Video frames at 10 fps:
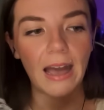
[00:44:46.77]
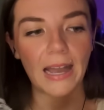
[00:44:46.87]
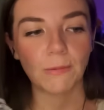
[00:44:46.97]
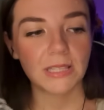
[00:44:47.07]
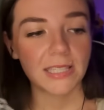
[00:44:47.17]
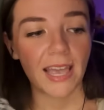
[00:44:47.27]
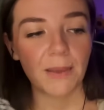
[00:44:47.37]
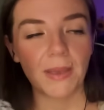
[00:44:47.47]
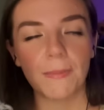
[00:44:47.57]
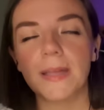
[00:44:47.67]
I would
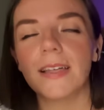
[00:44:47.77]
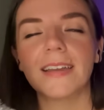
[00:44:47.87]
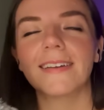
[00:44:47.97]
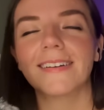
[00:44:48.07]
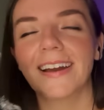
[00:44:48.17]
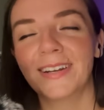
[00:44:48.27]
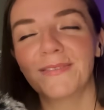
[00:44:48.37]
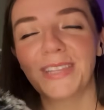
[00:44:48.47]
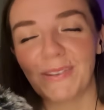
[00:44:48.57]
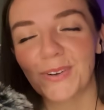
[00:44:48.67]
say maybe like kind
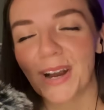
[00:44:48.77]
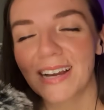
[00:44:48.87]
of leave your